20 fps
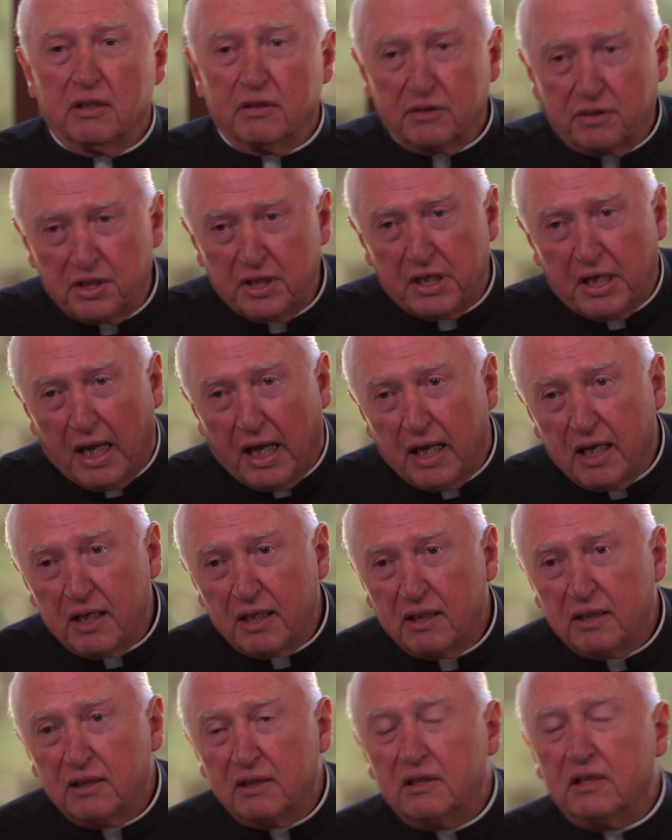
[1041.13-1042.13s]
today
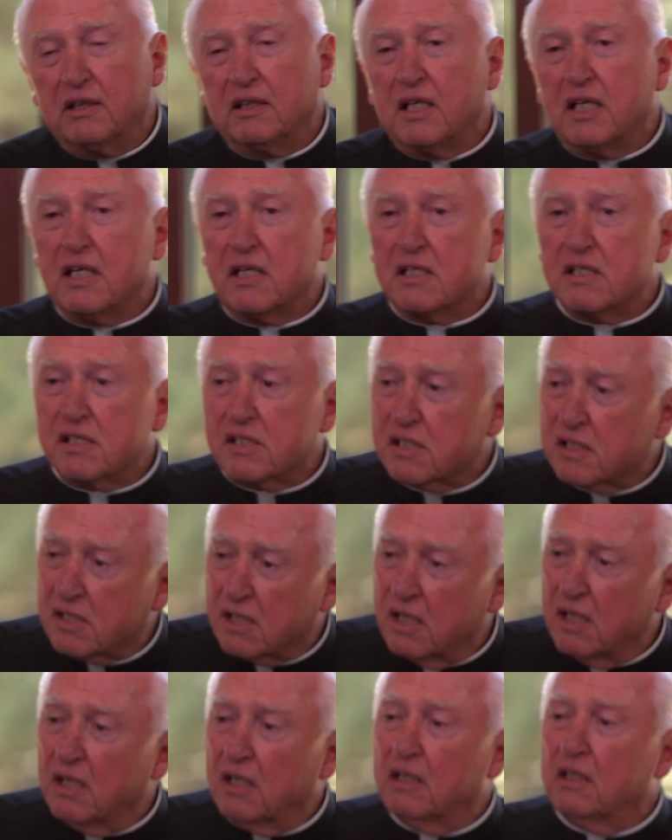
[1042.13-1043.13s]
is
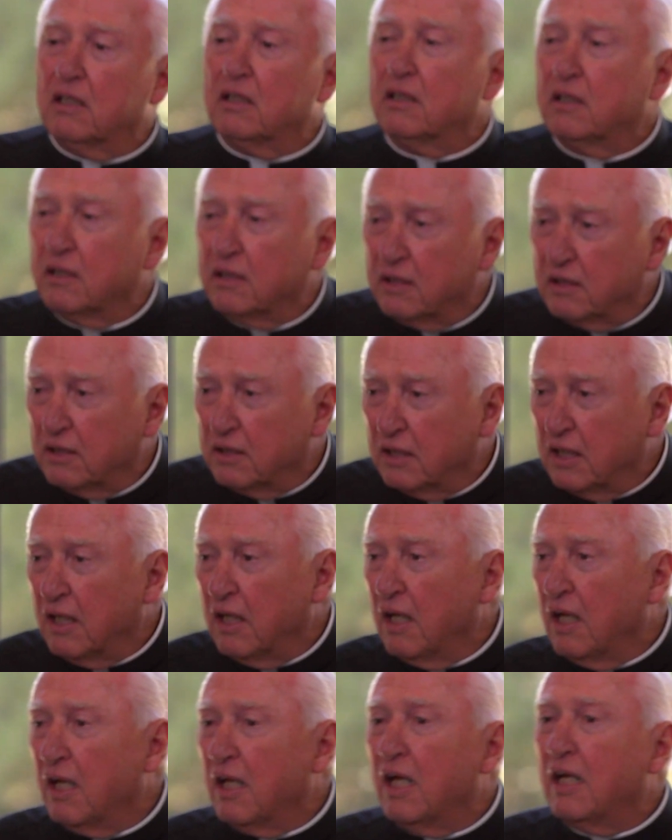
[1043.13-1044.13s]

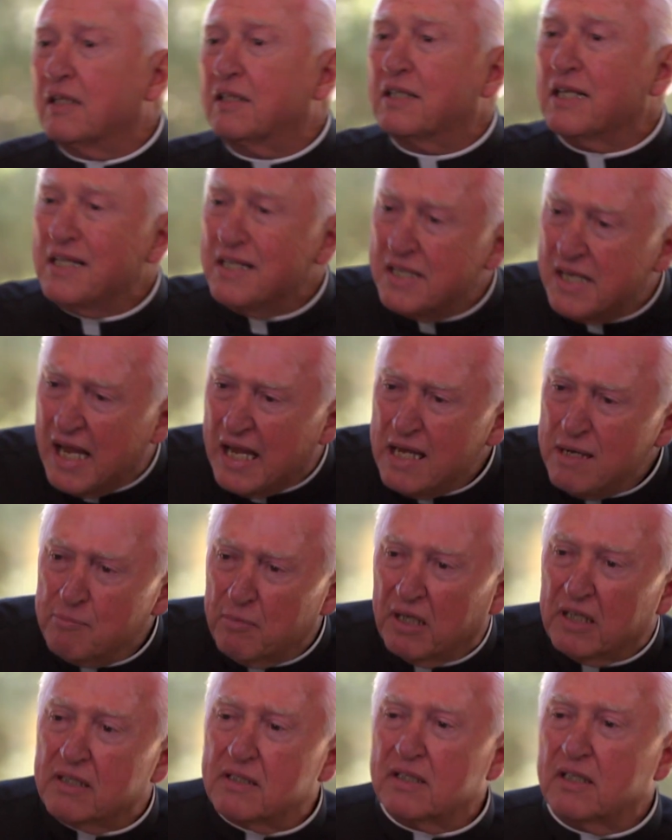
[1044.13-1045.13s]
to name
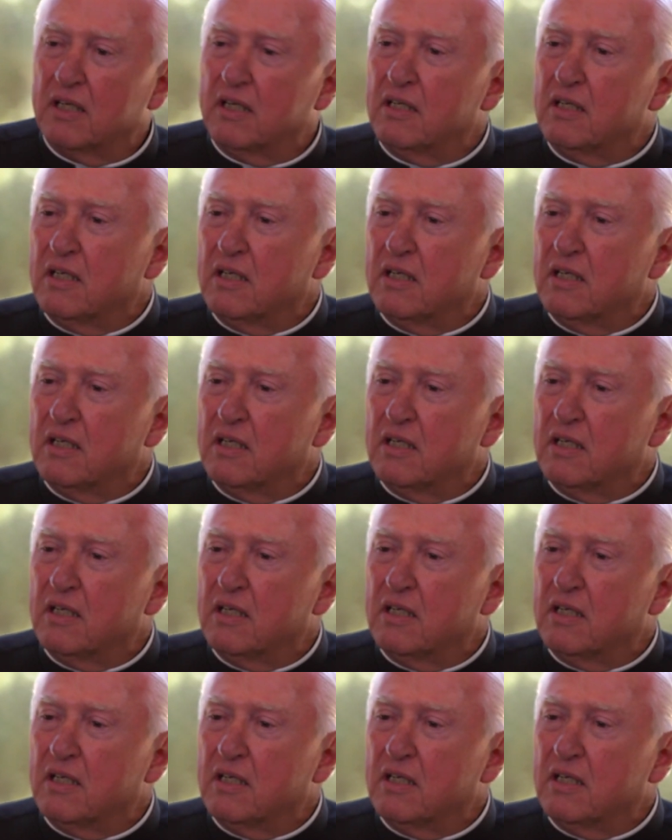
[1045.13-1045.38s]
it.